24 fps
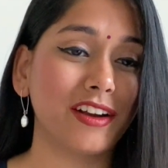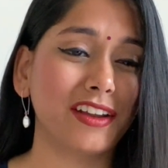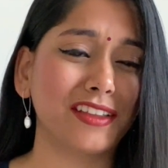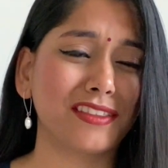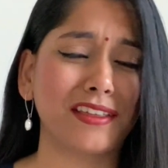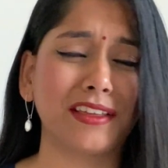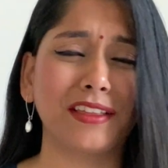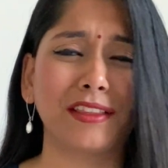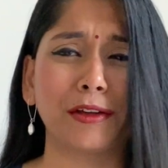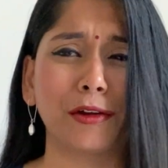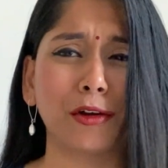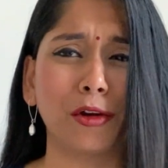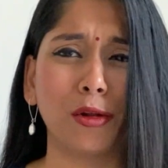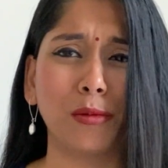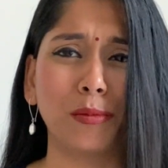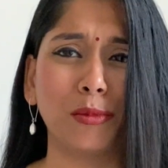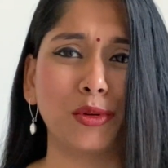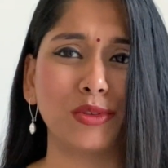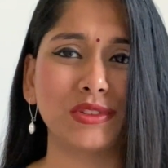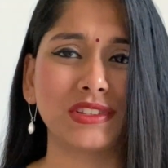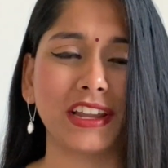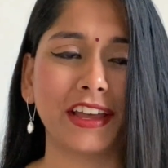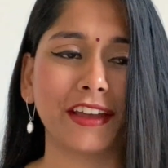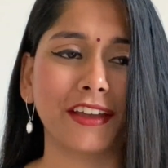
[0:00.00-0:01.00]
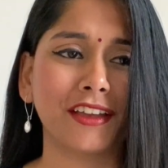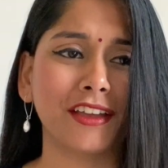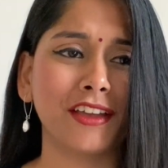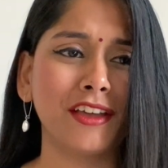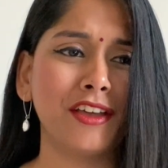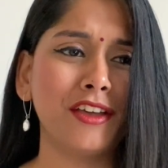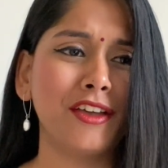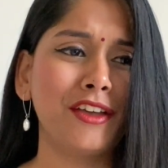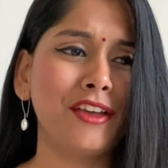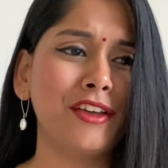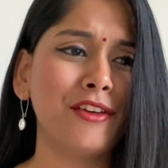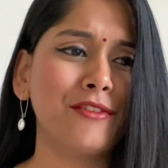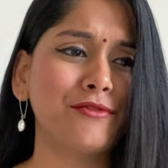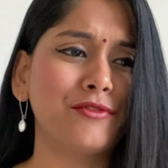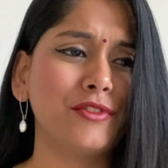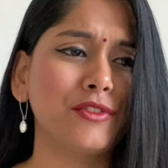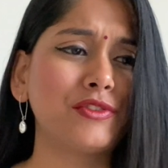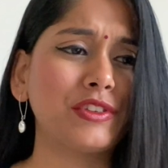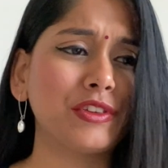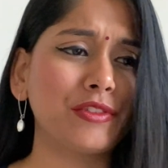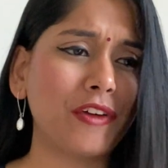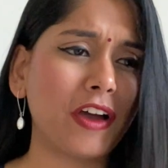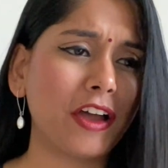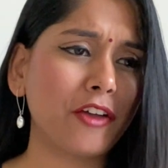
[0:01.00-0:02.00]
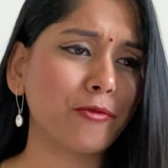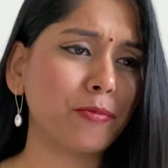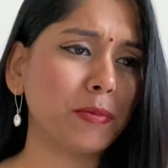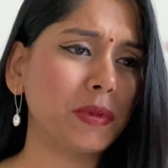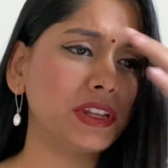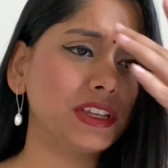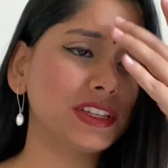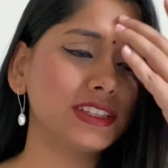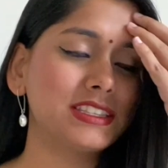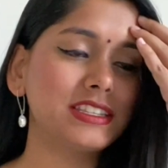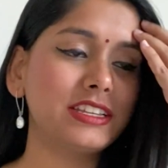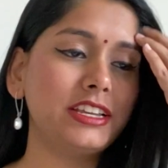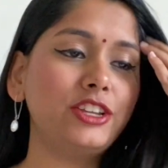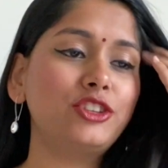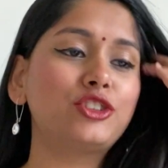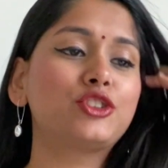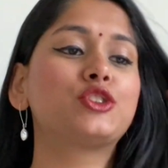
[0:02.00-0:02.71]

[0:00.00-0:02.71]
I think they're almost like 55 minutes each.